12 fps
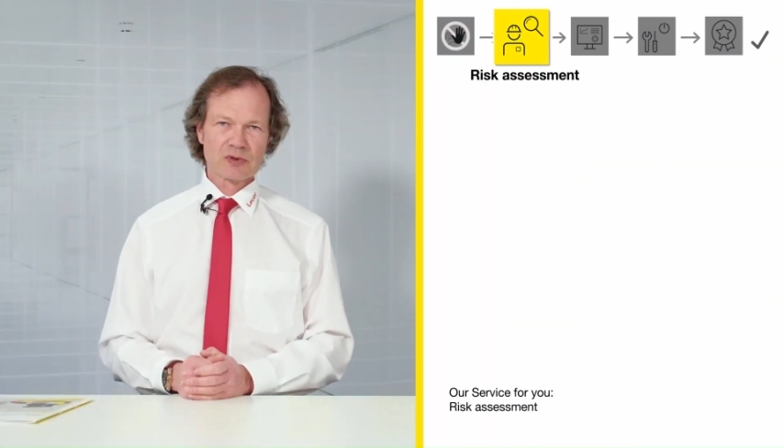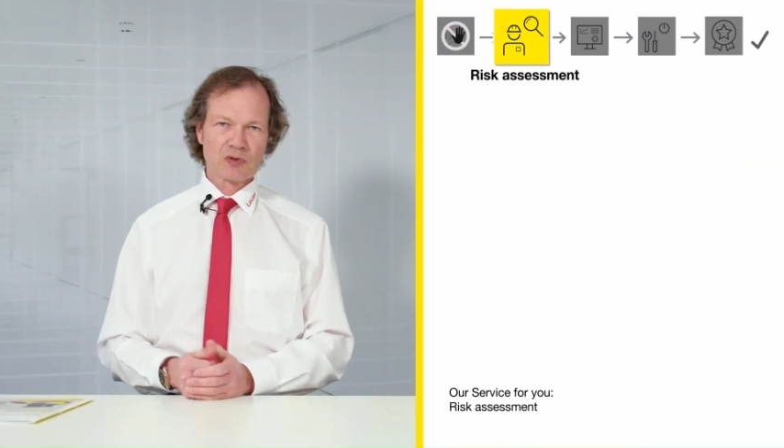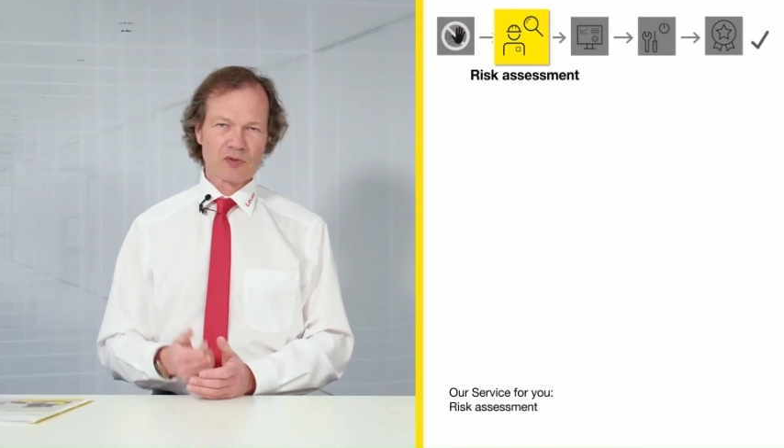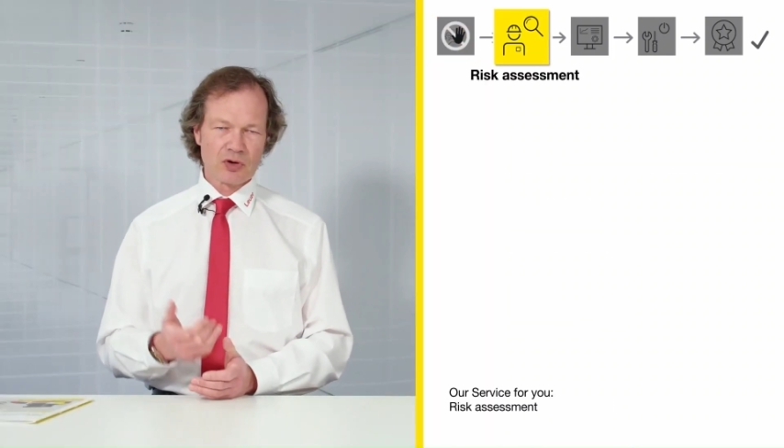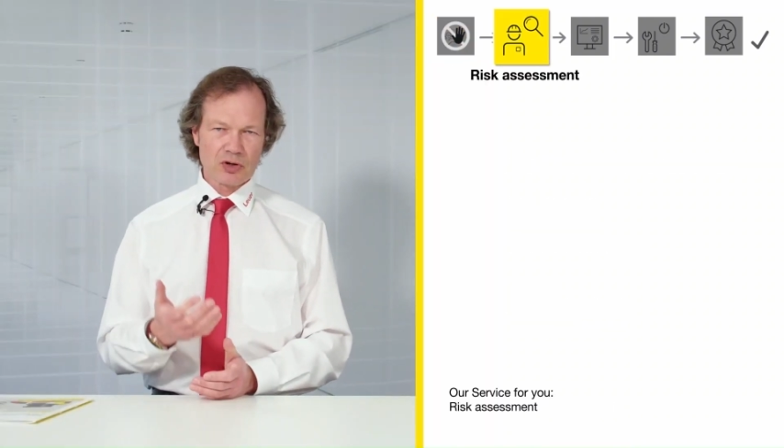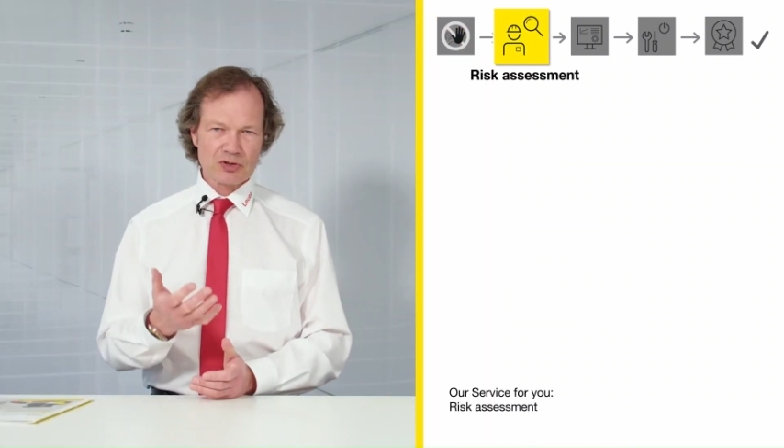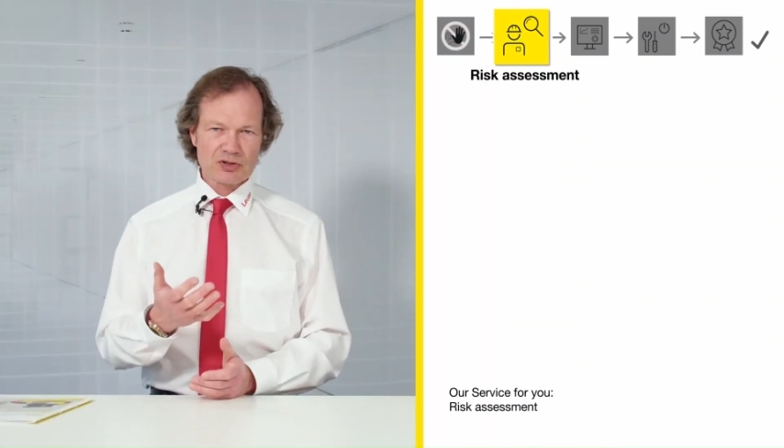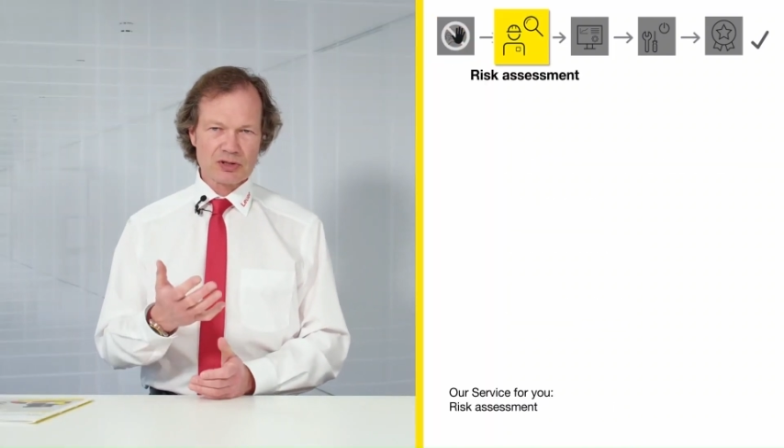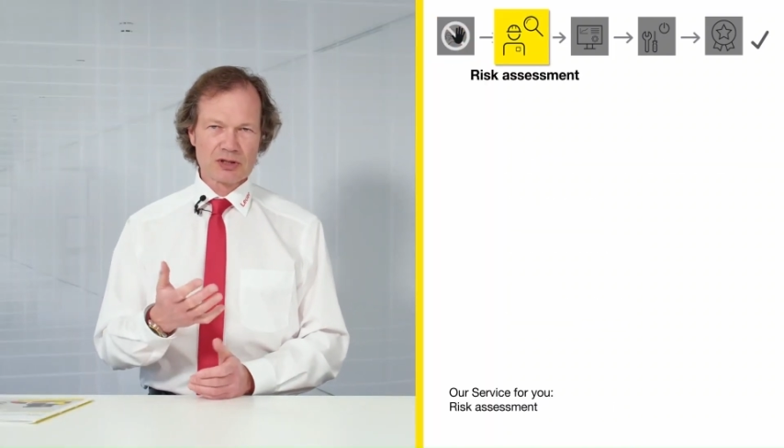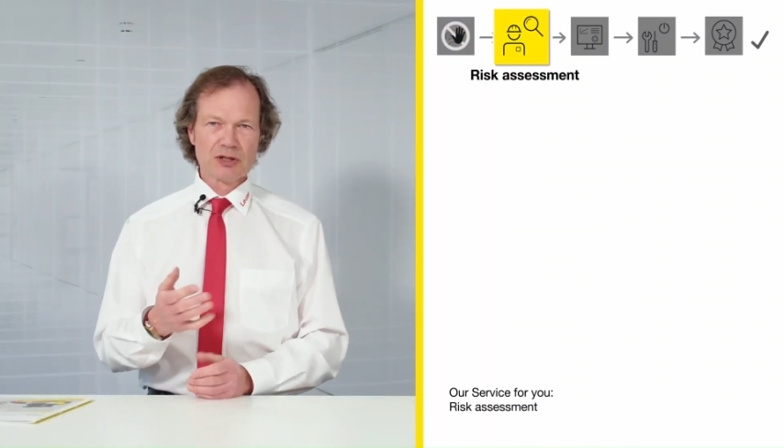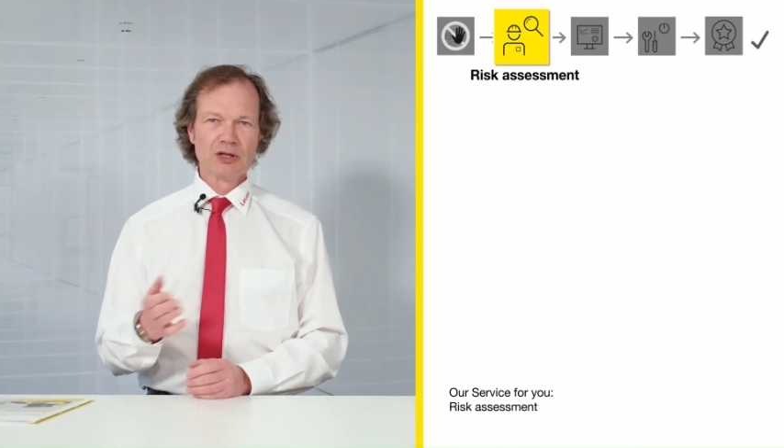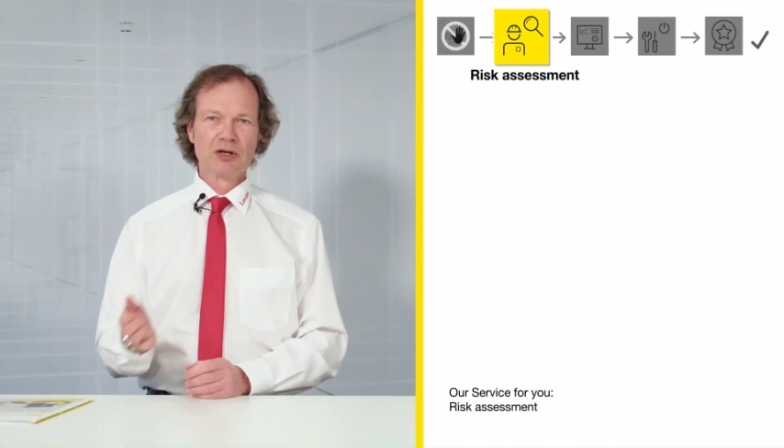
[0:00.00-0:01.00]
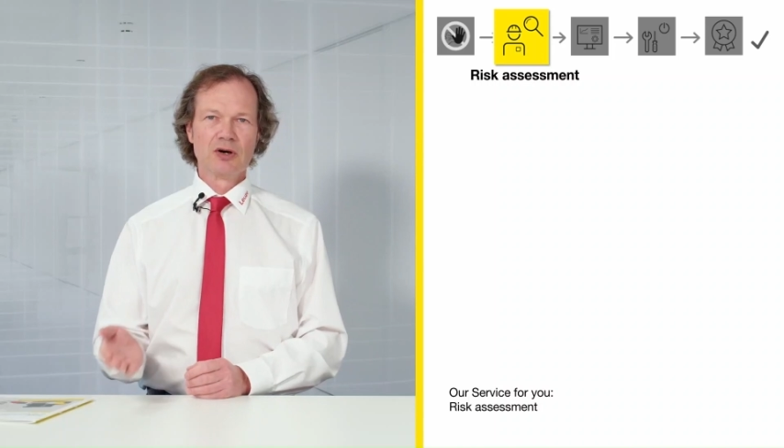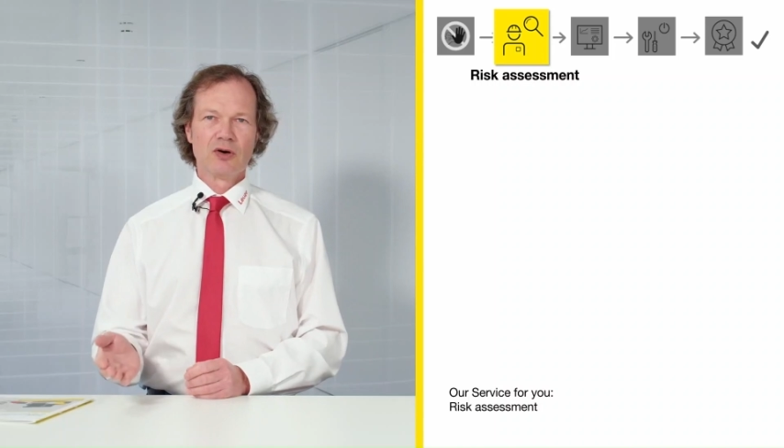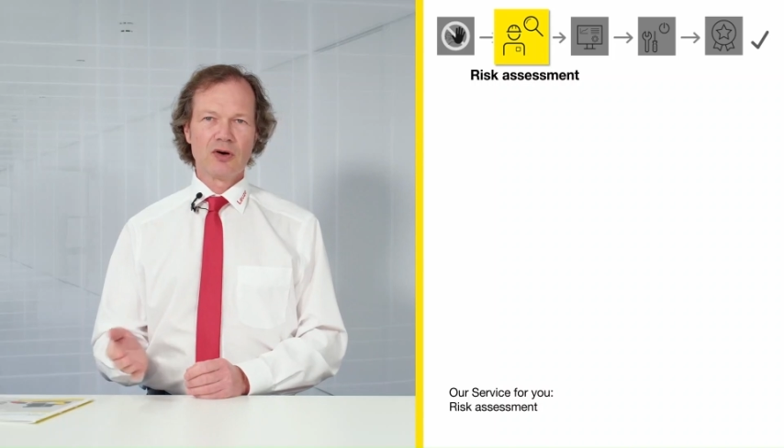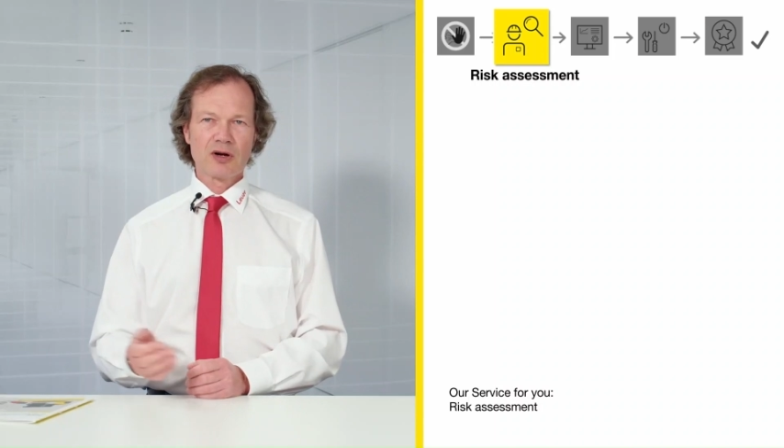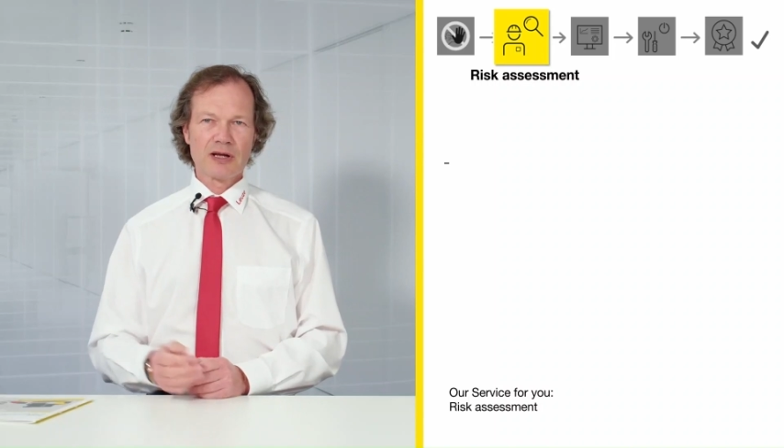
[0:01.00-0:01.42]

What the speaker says: First, all